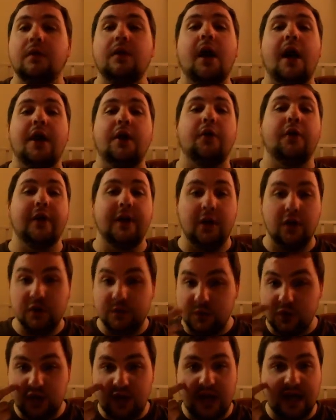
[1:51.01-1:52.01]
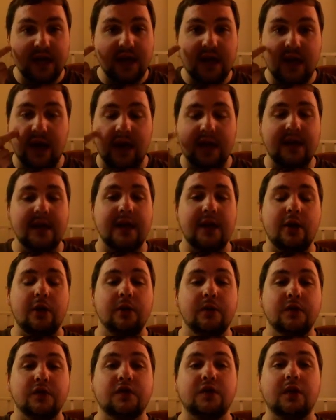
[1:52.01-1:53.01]
God only knows, but she had a cut
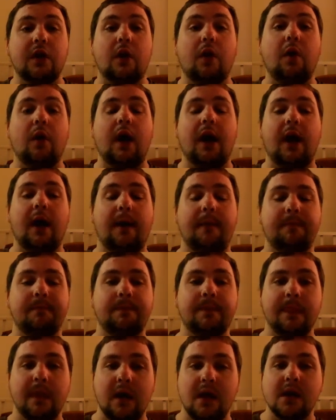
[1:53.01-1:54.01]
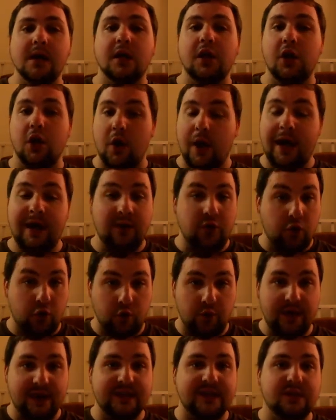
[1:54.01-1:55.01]
here. So um, you know, and
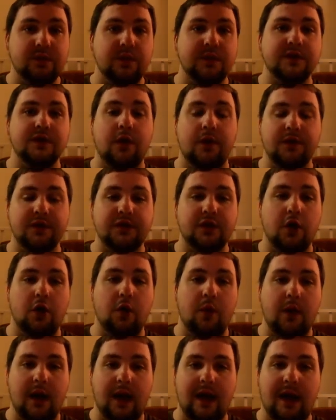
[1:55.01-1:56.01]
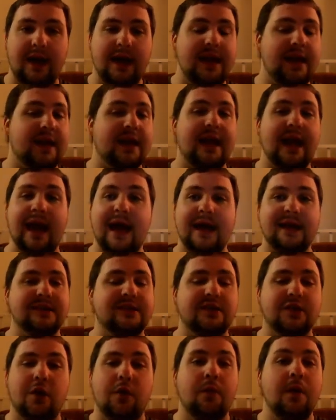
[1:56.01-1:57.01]
her wrist was also uh, in a
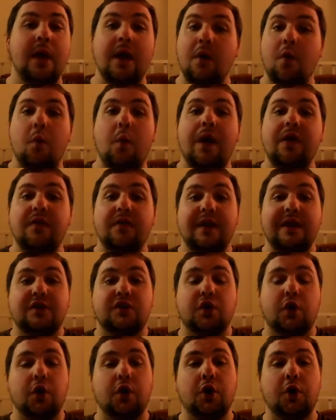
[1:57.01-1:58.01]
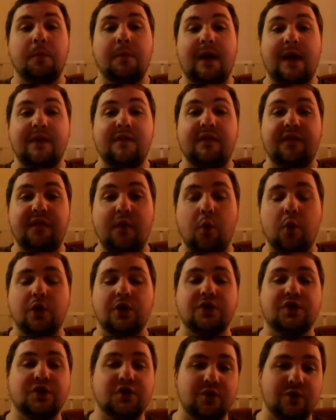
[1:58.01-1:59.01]
cast. So whether they took her by
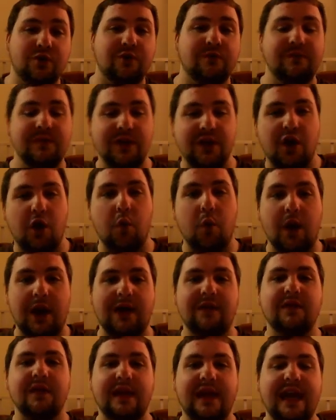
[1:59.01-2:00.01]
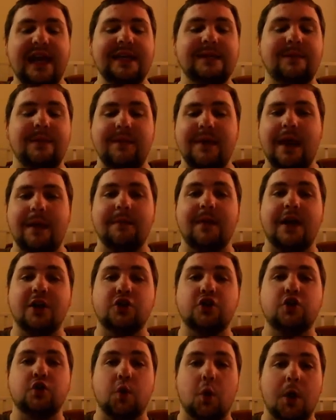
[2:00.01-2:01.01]
force or you know whatever the case may be, I'm not
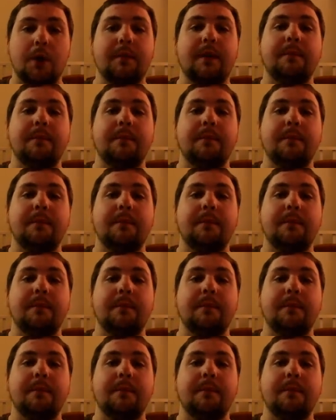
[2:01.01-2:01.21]
sure.